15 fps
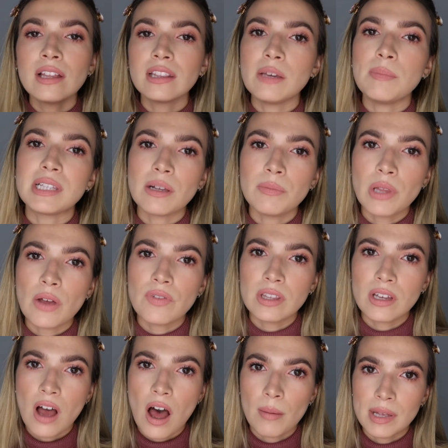Leave me some love in
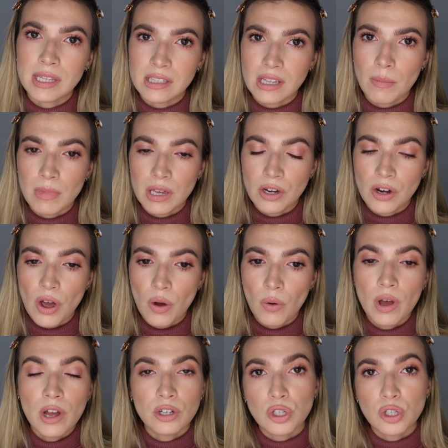the comments. Let me know.